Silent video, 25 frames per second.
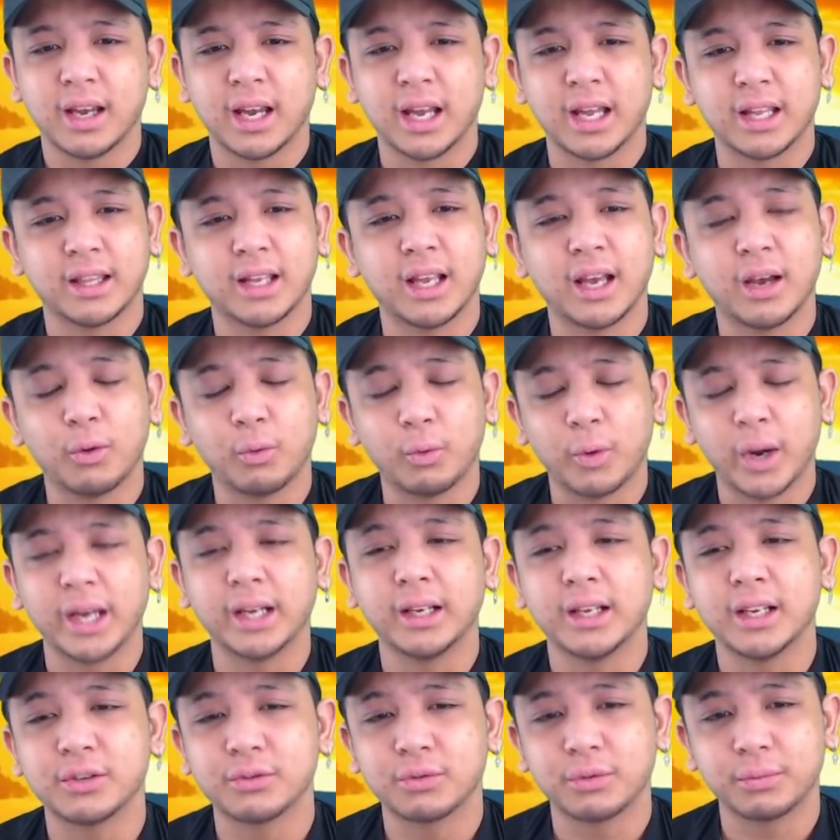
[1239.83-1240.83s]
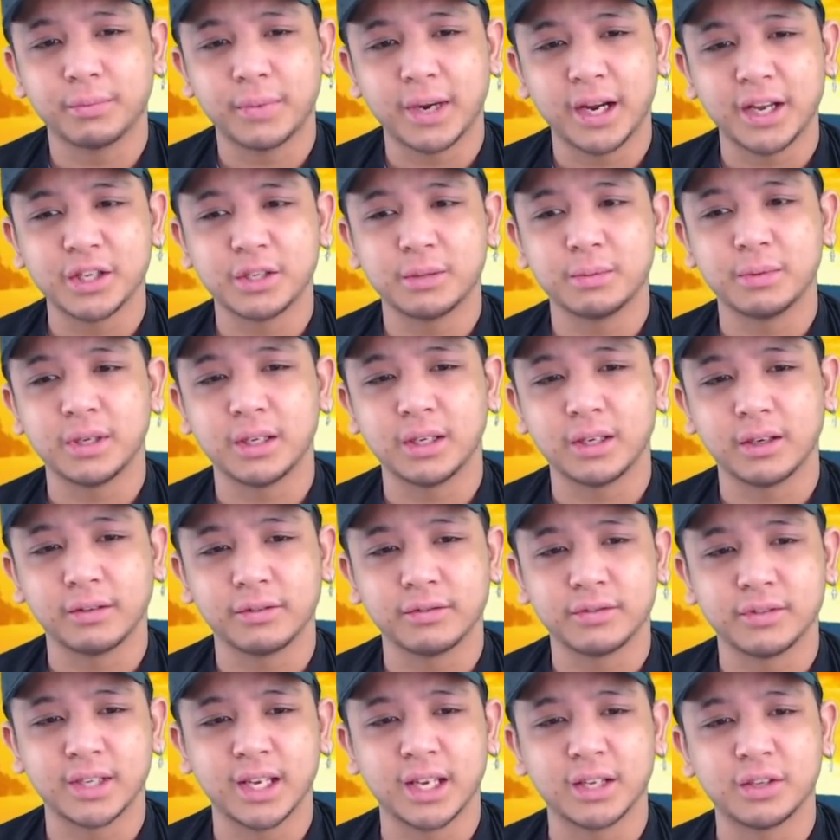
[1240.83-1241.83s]
and that whiteness reminds me
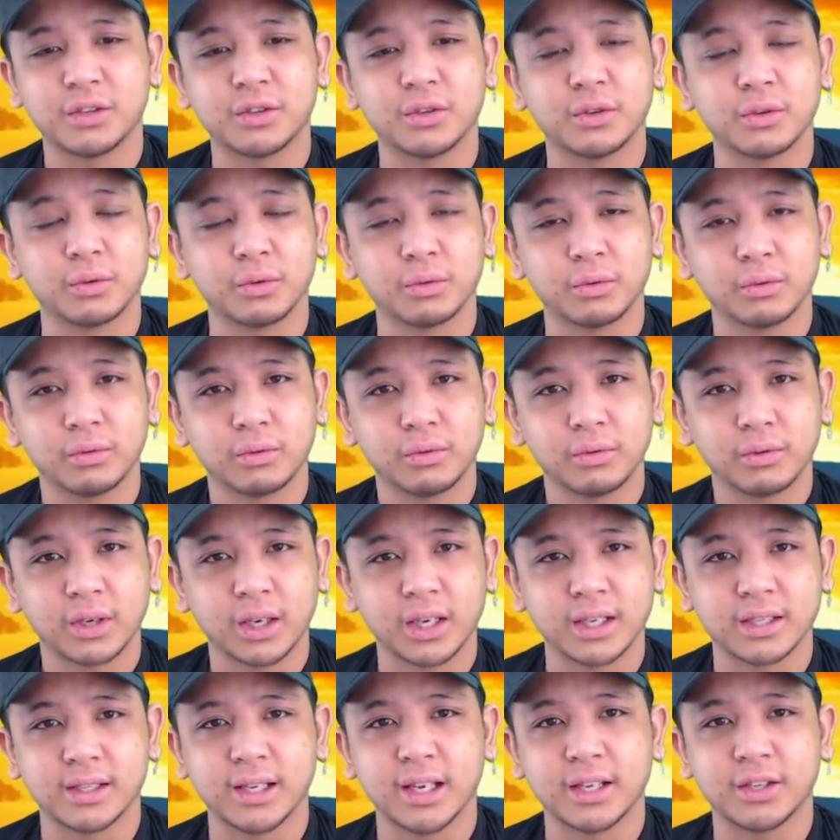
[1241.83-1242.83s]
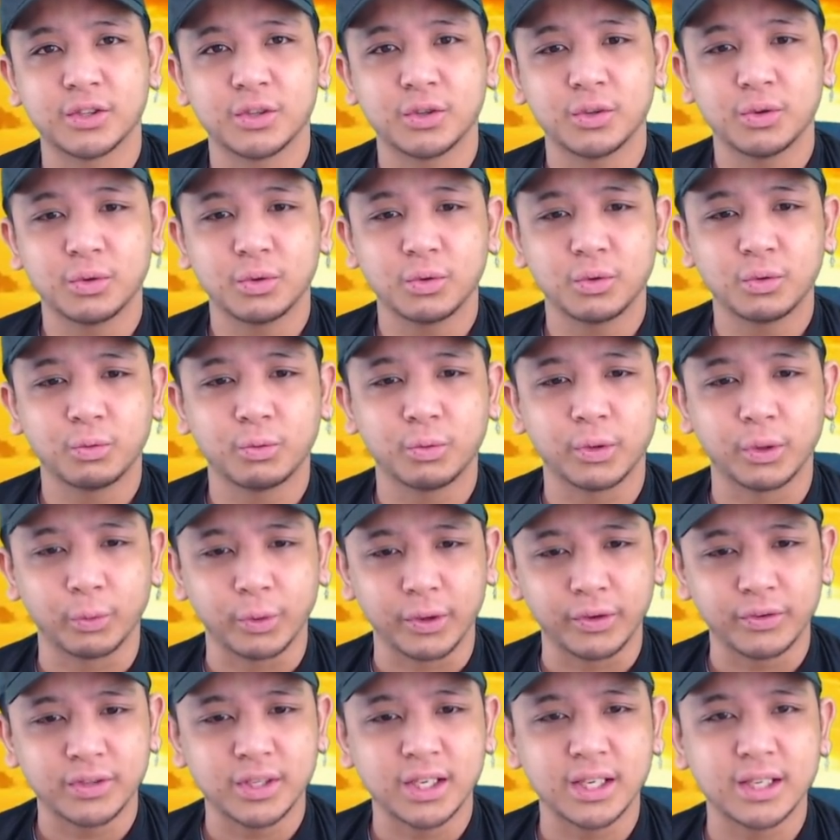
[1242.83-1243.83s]
of Zetsu, because Zetsu,
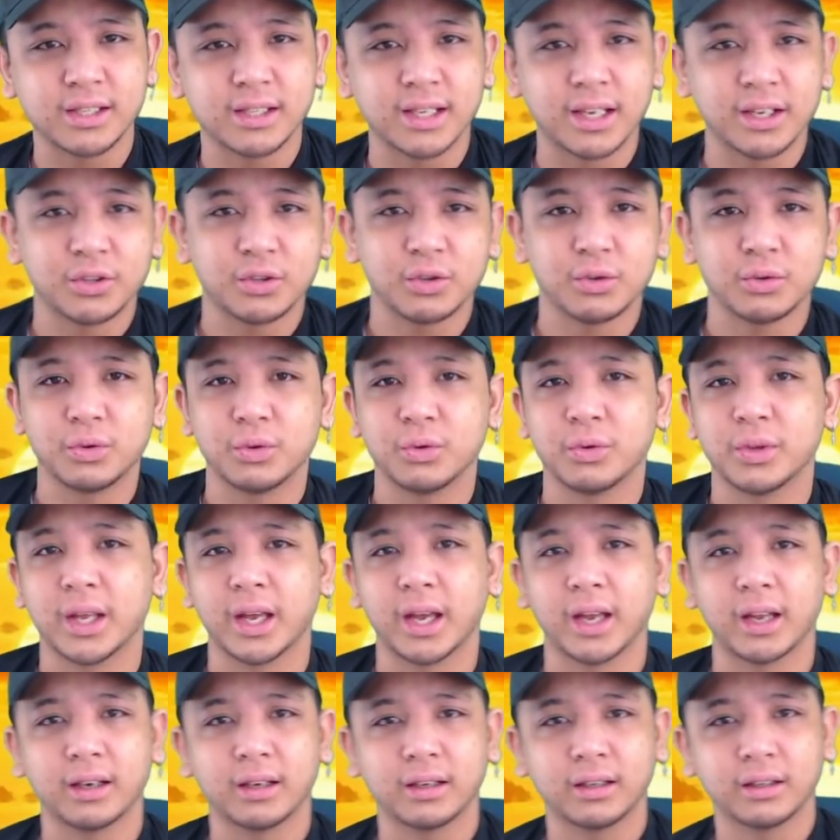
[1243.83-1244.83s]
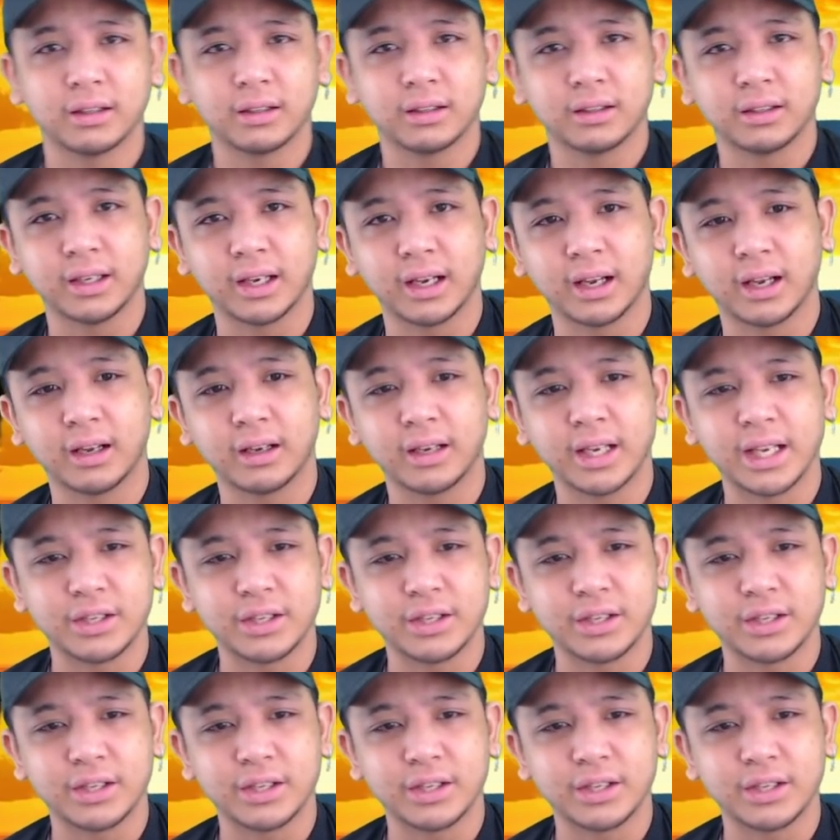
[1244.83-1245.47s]
we've seen Zetsu do that, yeah?